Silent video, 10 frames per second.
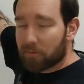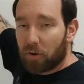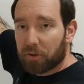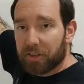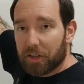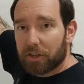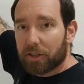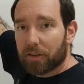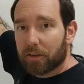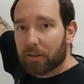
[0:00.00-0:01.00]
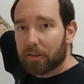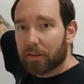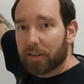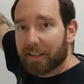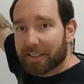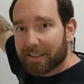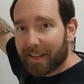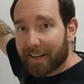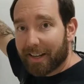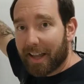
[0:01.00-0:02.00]
voltage gets
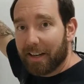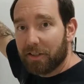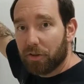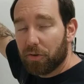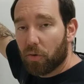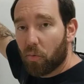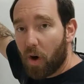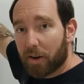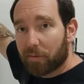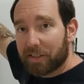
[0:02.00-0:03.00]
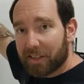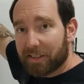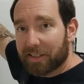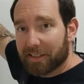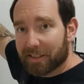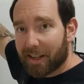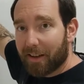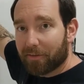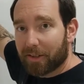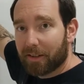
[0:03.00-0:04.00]
dedicated to the one resistance
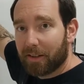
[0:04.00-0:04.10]
left,